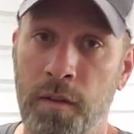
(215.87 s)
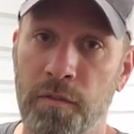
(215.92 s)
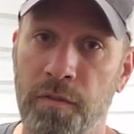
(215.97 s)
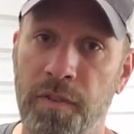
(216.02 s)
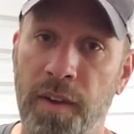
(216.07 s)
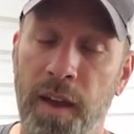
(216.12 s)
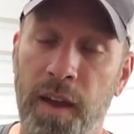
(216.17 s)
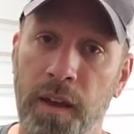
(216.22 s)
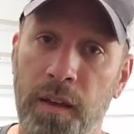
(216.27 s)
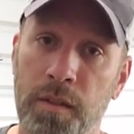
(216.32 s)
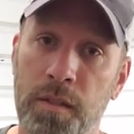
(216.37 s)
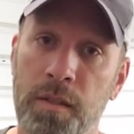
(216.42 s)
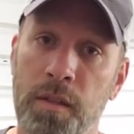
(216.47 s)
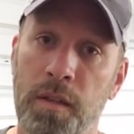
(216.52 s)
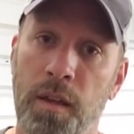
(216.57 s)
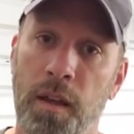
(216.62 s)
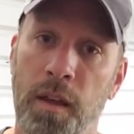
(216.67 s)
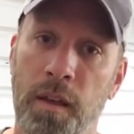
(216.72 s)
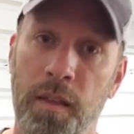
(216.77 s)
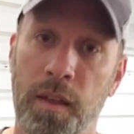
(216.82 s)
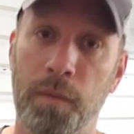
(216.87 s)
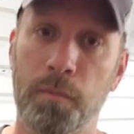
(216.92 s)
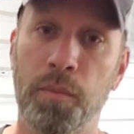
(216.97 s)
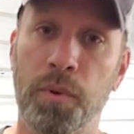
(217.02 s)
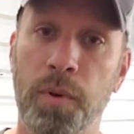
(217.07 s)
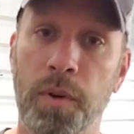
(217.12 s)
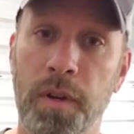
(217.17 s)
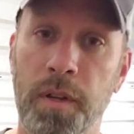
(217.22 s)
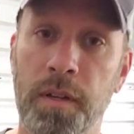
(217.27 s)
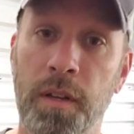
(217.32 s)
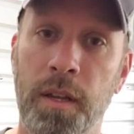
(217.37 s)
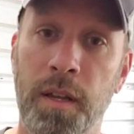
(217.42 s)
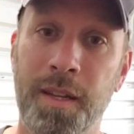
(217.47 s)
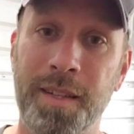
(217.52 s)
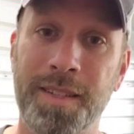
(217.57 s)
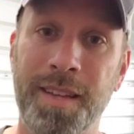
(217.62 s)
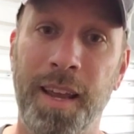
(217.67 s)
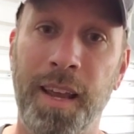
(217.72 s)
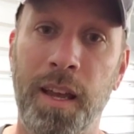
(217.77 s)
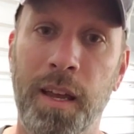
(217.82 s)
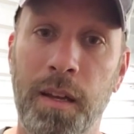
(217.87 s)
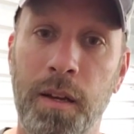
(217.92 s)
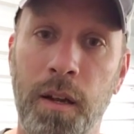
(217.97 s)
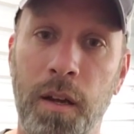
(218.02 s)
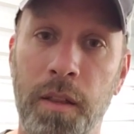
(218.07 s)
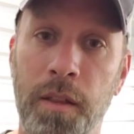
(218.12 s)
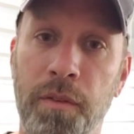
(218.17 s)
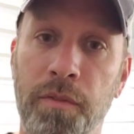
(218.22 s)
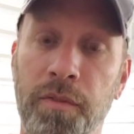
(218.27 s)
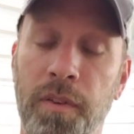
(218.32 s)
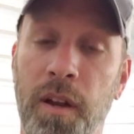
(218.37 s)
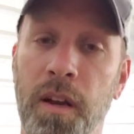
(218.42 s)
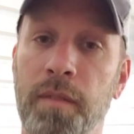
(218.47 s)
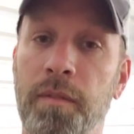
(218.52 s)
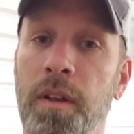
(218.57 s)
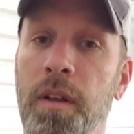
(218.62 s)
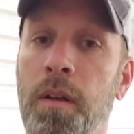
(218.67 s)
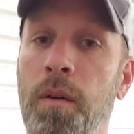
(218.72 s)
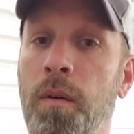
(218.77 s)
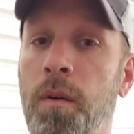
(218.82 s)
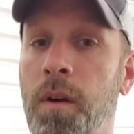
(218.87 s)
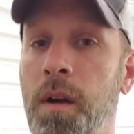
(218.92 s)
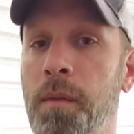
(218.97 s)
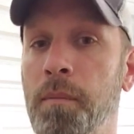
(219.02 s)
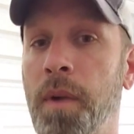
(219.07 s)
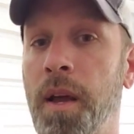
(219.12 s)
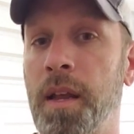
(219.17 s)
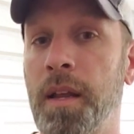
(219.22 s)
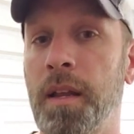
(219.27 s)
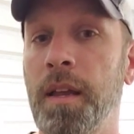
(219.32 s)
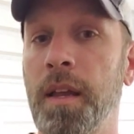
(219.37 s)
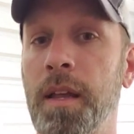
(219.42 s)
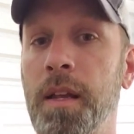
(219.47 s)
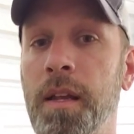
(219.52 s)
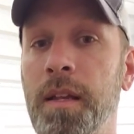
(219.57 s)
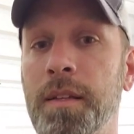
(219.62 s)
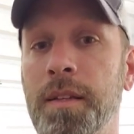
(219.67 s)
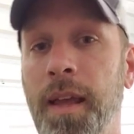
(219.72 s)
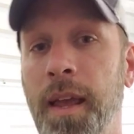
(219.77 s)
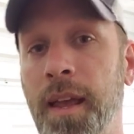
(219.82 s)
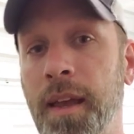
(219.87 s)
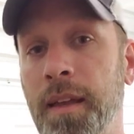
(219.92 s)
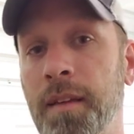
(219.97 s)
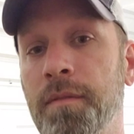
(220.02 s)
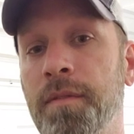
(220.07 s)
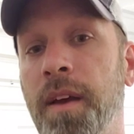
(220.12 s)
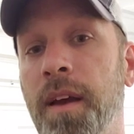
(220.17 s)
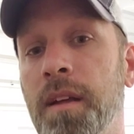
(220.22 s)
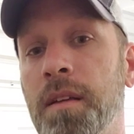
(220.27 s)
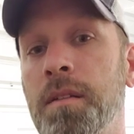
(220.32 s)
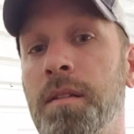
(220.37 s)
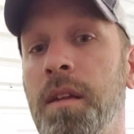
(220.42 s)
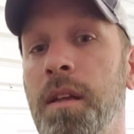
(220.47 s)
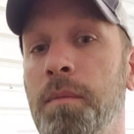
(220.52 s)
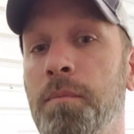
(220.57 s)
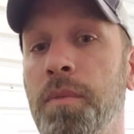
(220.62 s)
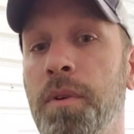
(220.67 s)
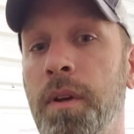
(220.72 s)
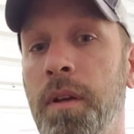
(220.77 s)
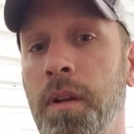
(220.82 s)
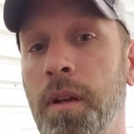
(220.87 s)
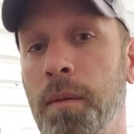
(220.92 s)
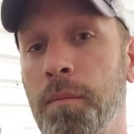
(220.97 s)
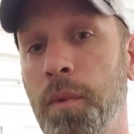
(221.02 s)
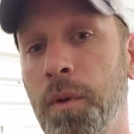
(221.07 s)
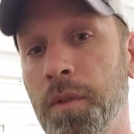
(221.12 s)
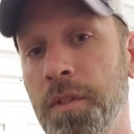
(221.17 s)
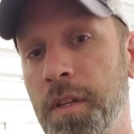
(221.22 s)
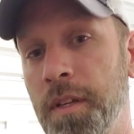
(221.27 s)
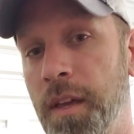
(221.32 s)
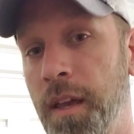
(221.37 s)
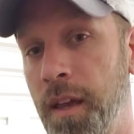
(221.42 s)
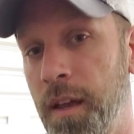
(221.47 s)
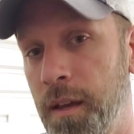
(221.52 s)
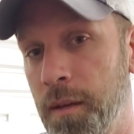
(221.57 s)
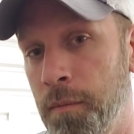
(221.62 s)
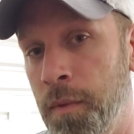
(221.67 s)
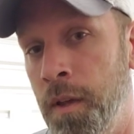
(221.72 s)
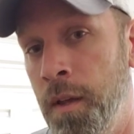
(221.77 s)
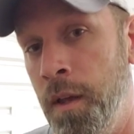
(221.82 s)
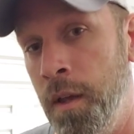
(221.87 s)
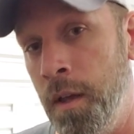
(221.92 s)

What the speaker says: vest and then put tan on the front of it, or I might get a tan vest and put a Multicam